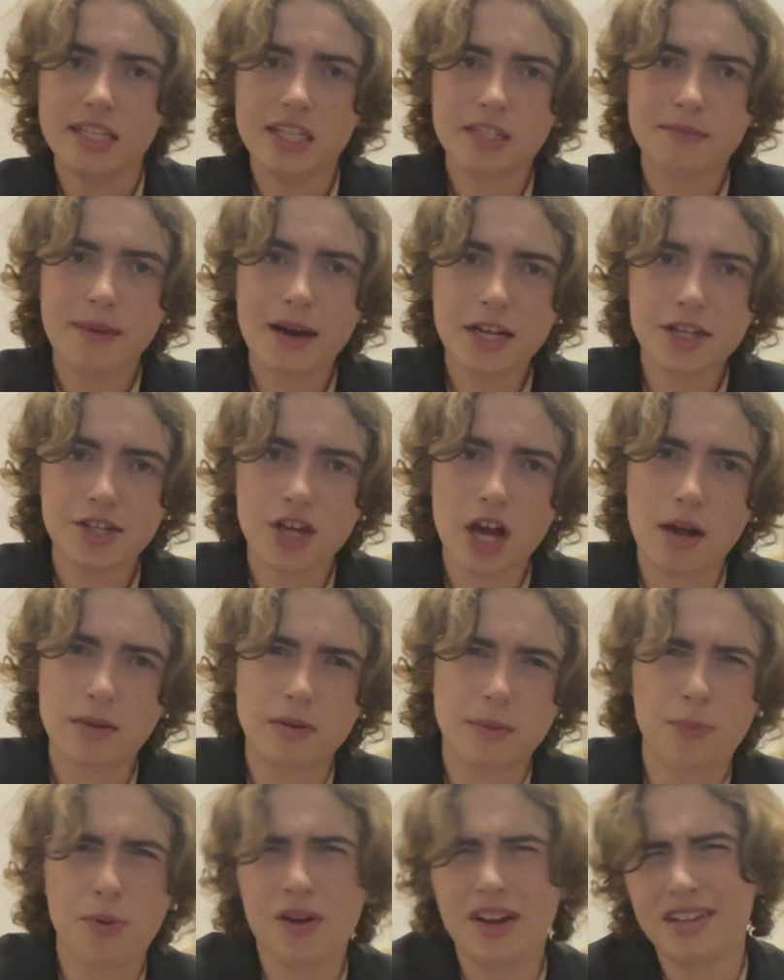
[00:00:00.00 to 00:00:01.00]
is my job
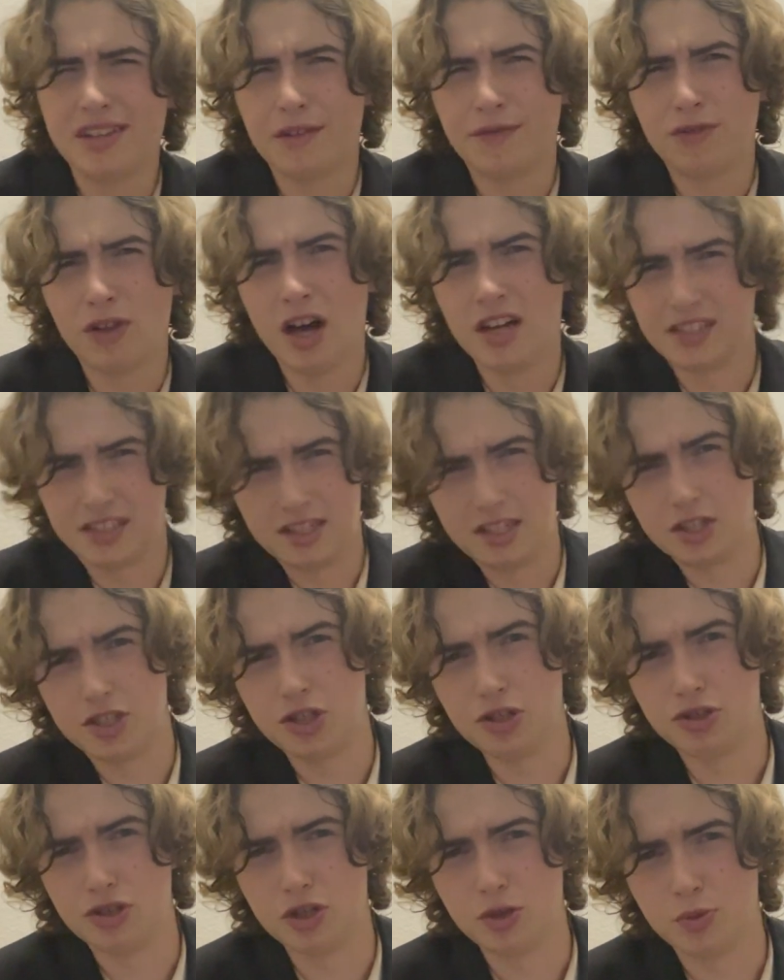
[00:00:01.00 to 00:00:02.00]
to point out the flaws in this
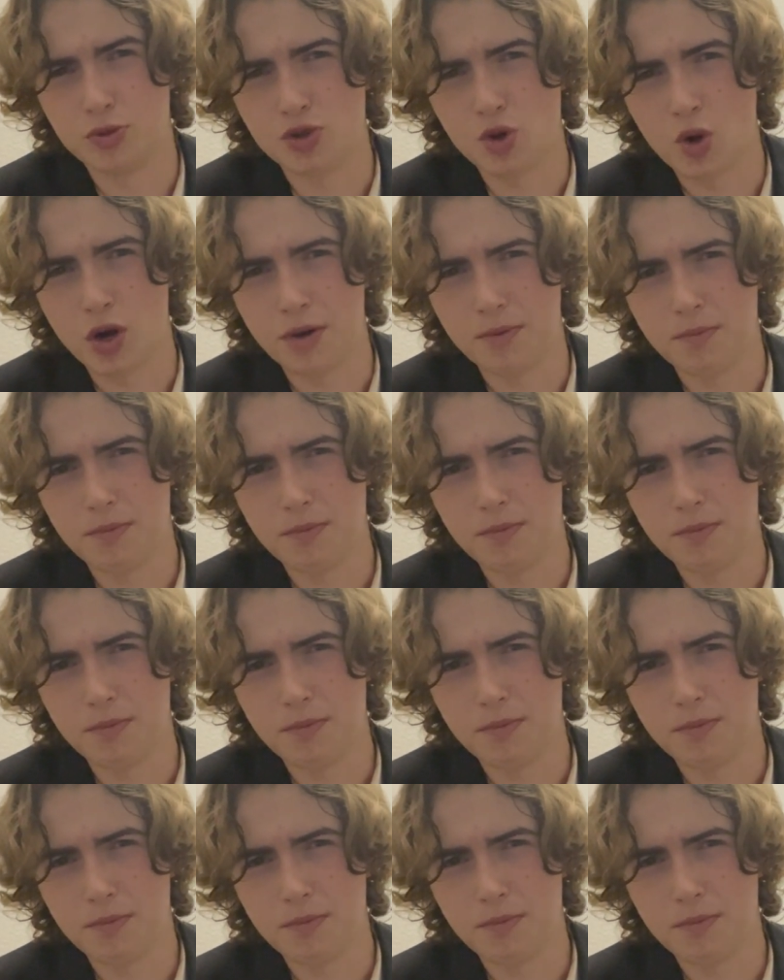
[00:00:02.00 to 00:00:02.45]
YouTube short.